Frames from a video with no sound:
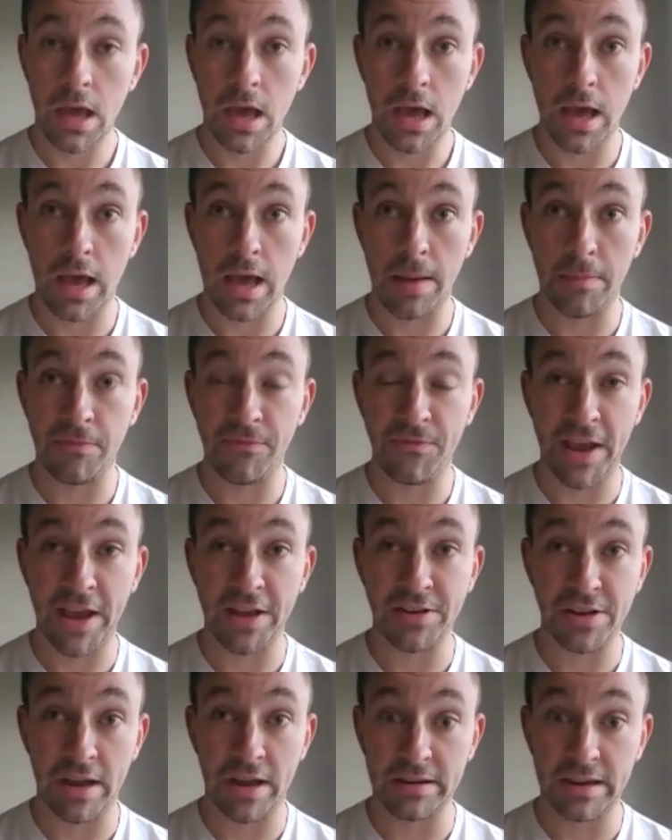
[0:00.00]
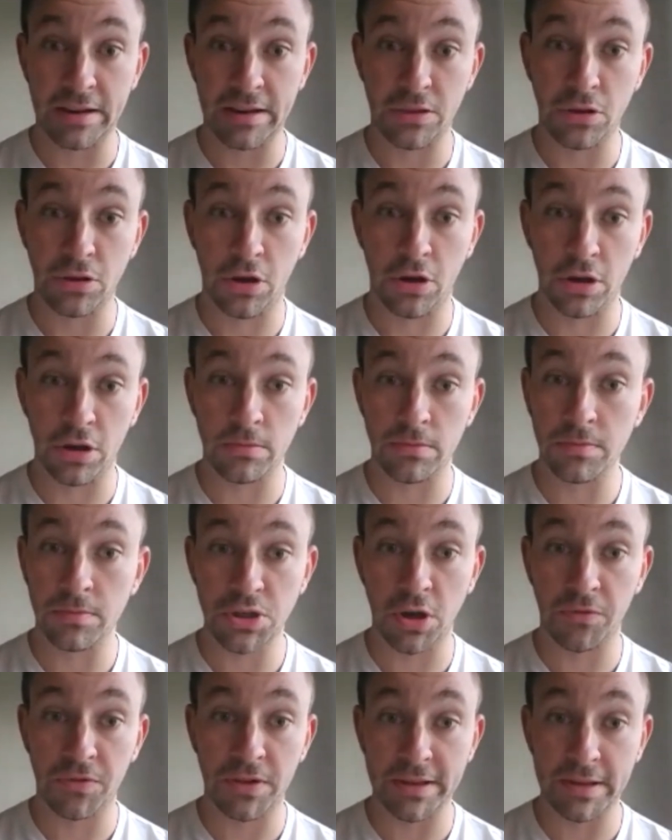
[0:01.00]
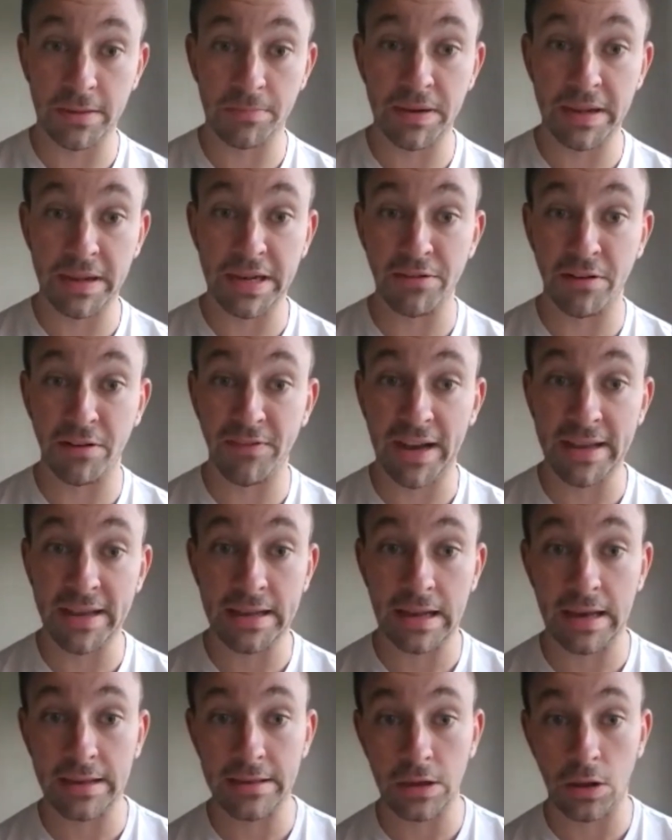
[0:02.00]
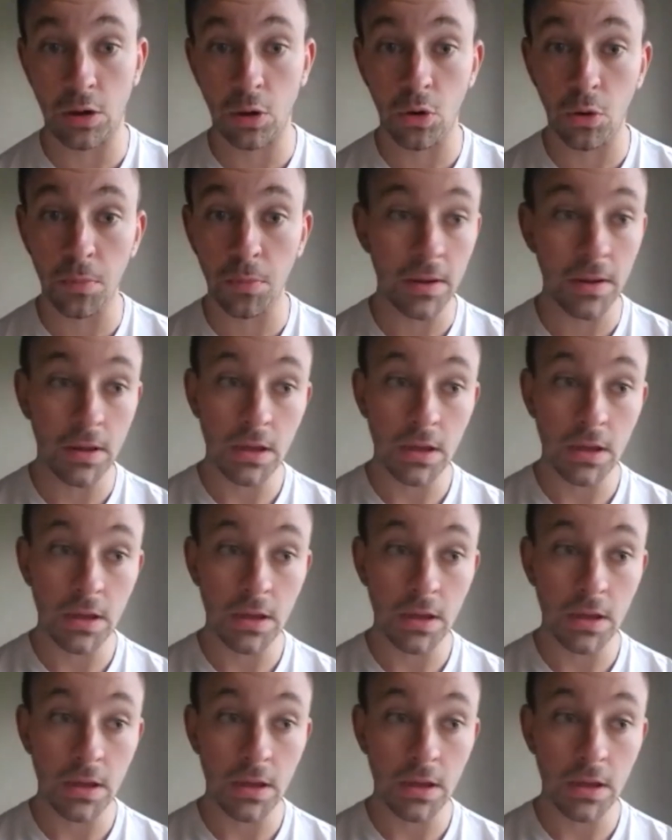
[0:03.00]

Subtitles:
third round against Tottenham, which obviously completely revitalised the club.